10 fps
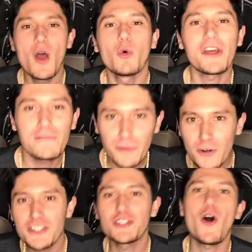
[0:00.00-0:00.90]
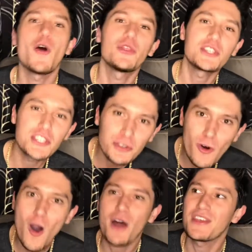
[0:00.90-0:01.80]
When I first saw the
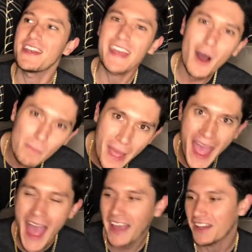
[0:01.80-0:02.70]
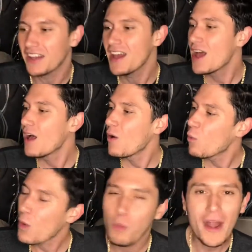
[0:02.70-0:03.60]
sloth and the alpaca,
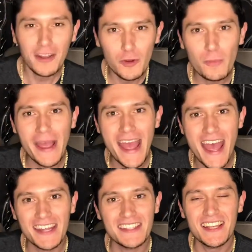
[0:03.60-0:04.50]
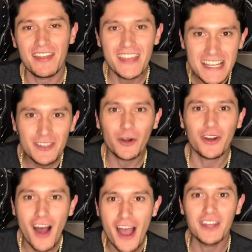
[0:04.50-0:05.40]
what went through my head is these are
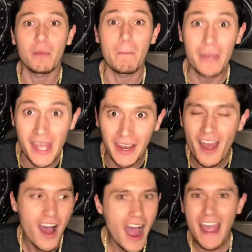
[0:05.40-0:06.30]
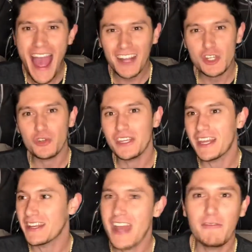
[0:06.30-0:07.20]
kind of big. I actually
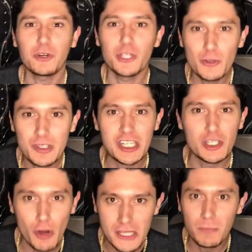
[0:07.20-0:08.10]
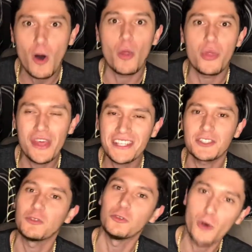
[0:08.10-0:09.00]
never used a stress ball
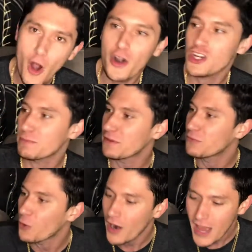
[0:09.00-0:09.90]
this large before.